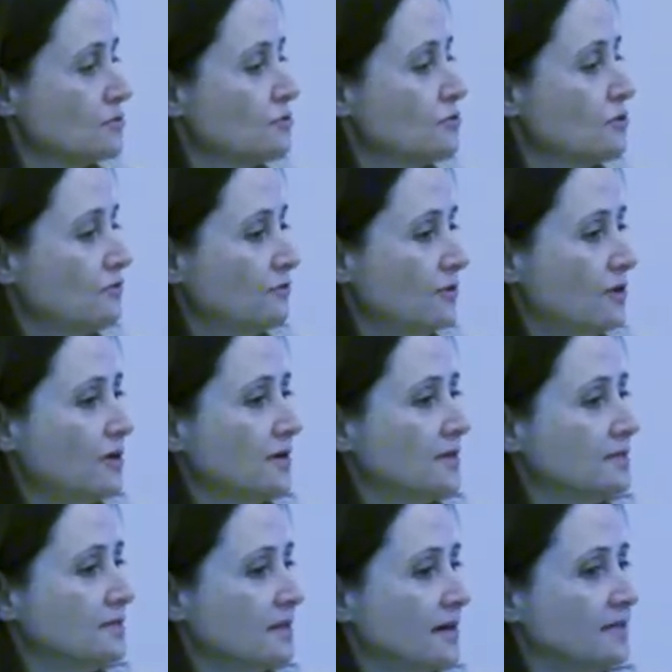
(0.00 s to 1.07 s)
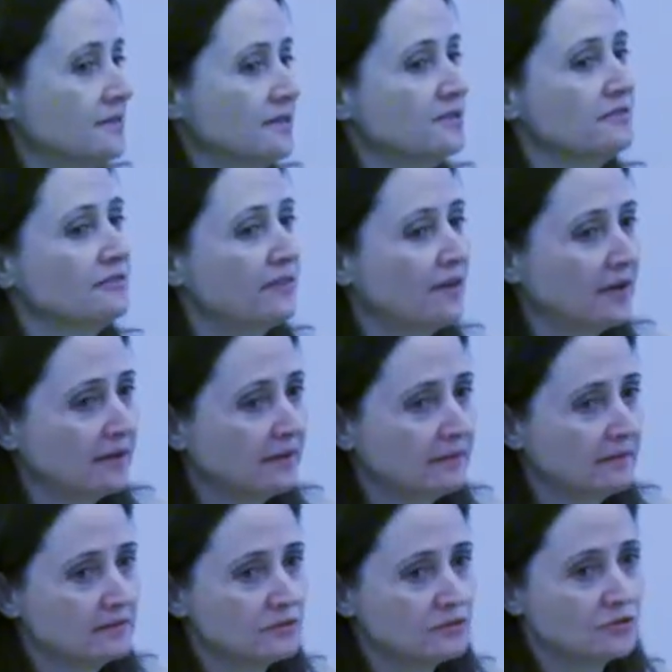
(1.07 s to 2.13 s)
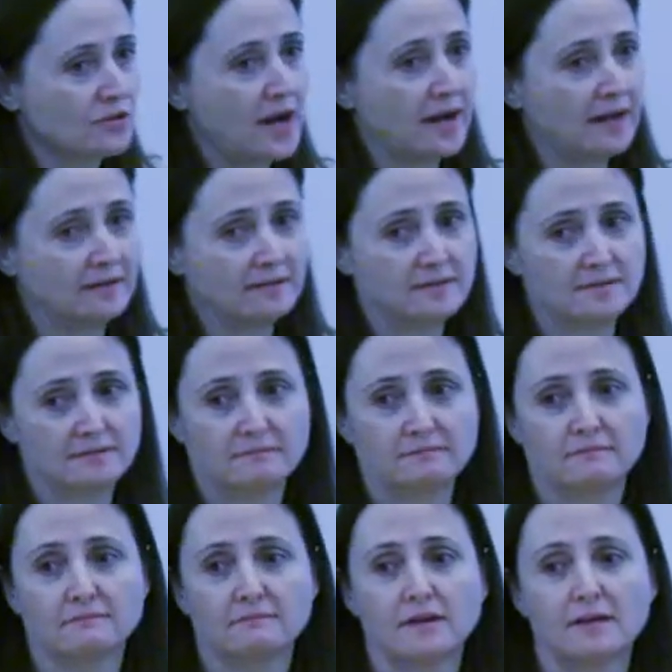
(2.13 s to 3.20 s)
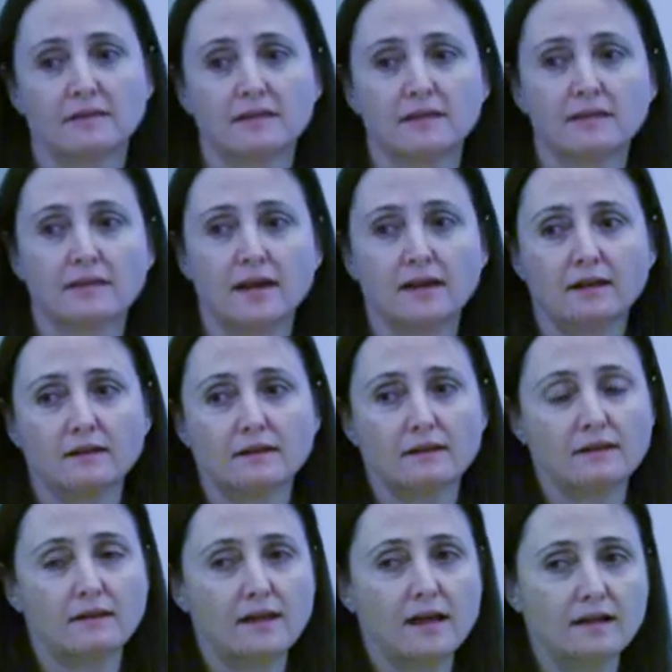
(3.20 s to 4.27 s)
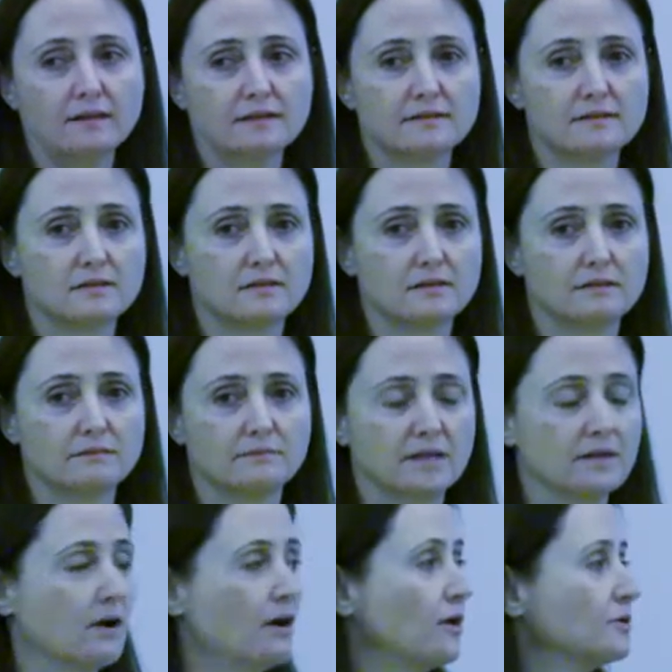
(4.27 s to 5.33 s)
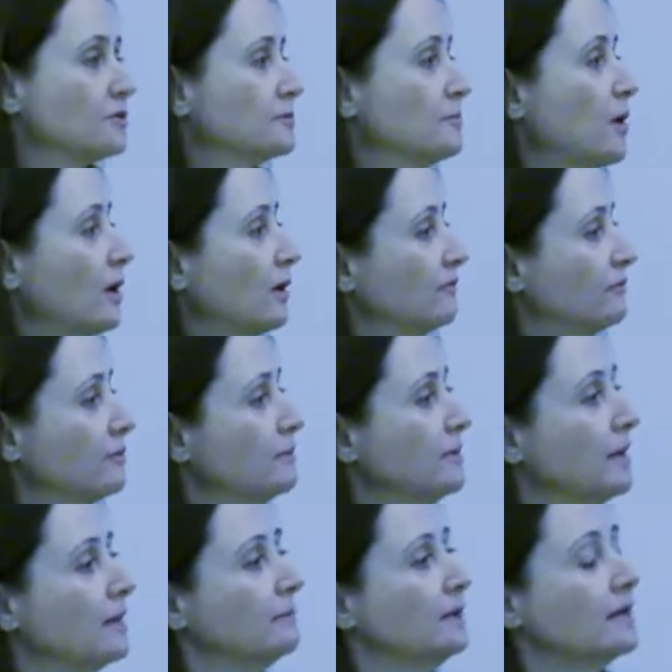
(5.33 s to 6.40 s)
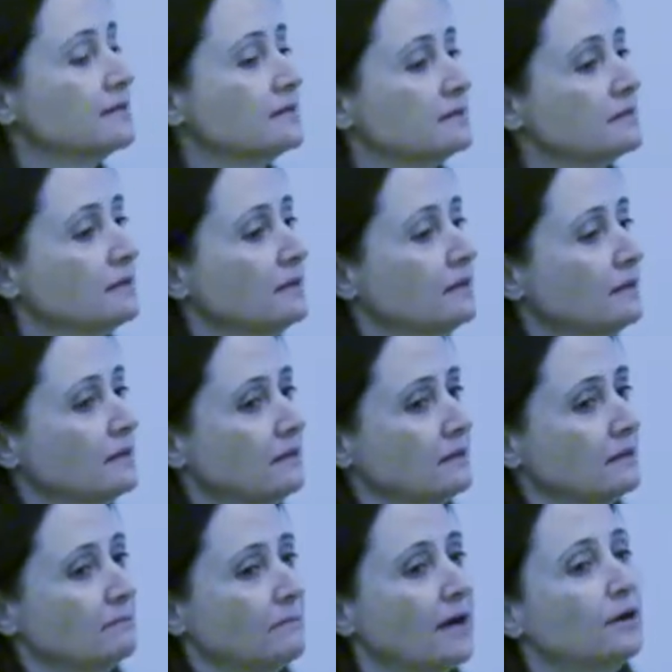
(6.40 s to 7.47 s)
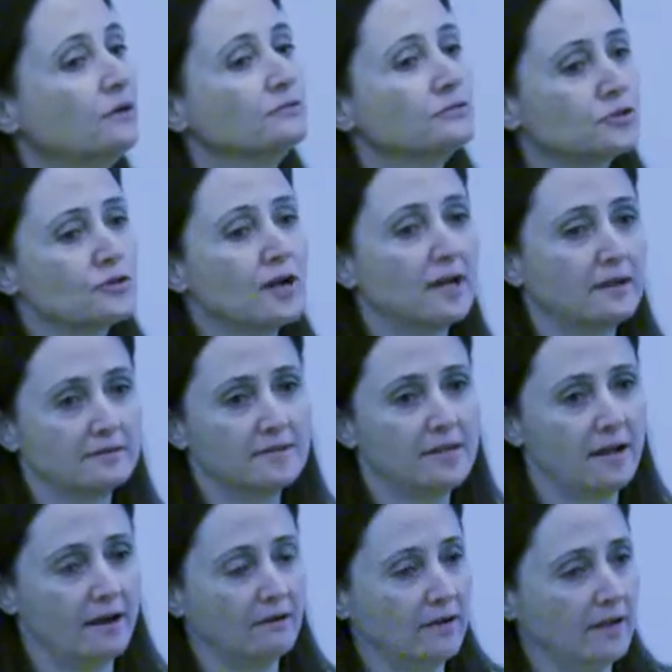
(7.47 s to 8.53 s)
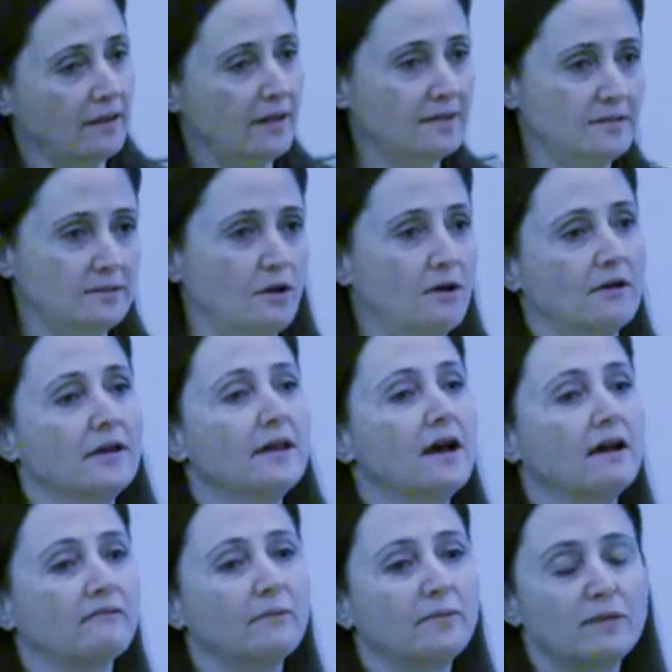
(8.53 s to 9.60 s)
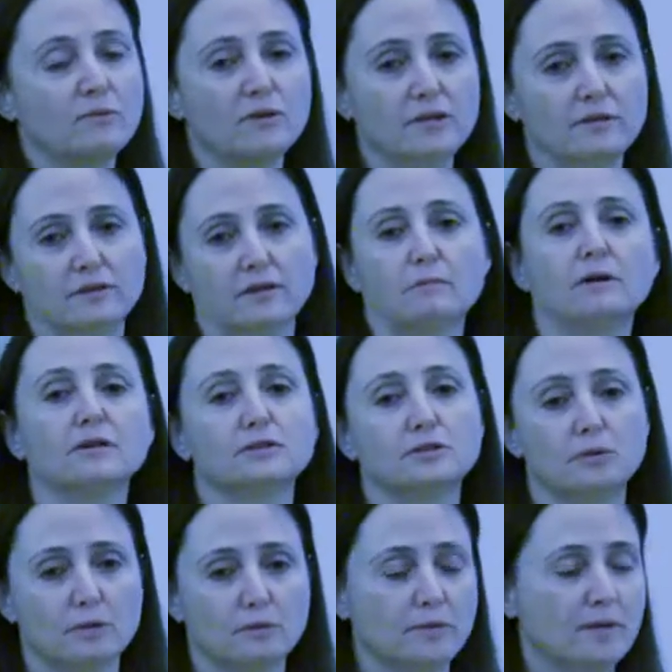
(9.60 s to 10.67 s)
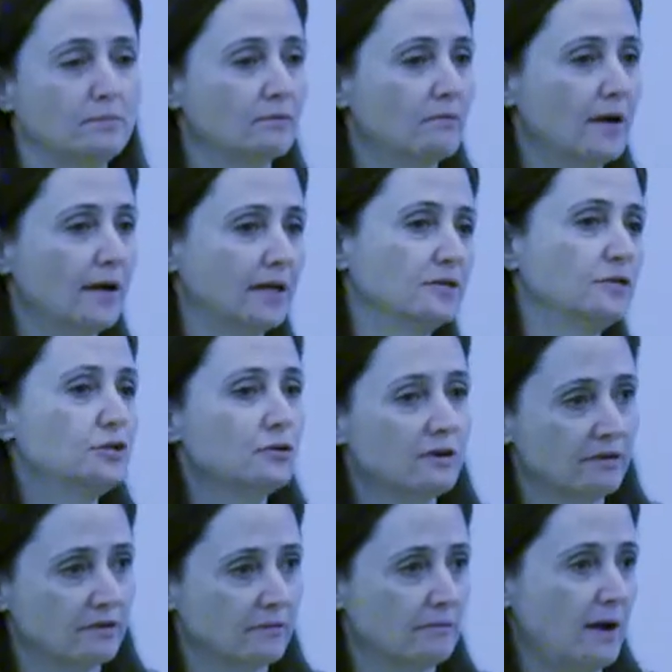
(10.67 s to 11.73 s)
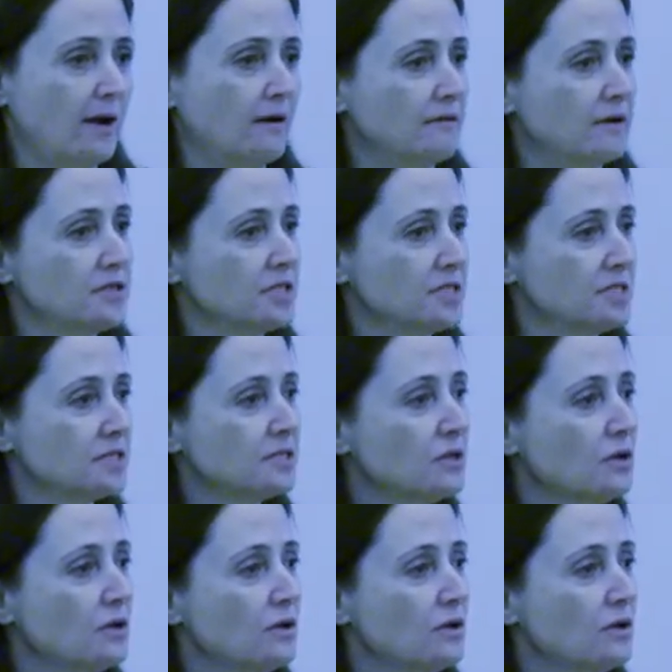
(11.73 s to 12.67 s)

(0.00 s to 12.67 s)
So far, it's identifying the strands. I think that has been the hardest part for me because my own strands, yeah, okay, that's hard enough. But then when you think about 2 other people writing in 2 other bioregions,